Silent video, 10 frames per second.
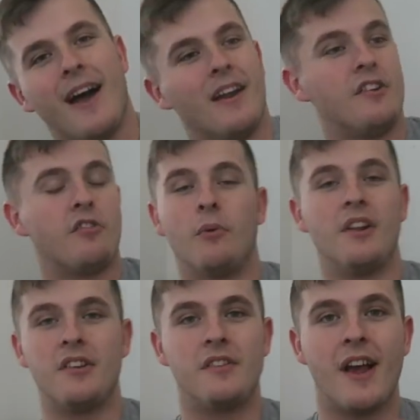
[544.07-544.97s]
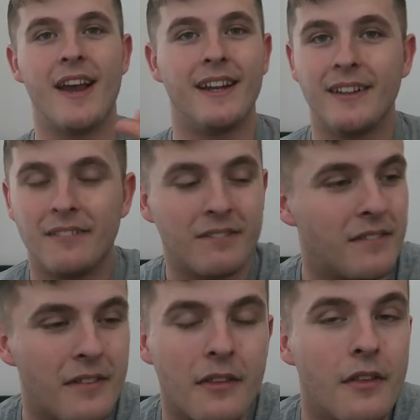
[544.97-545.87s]
I just wanted to say
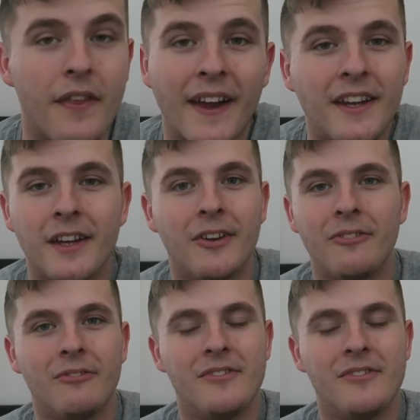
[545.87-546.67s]
thank you.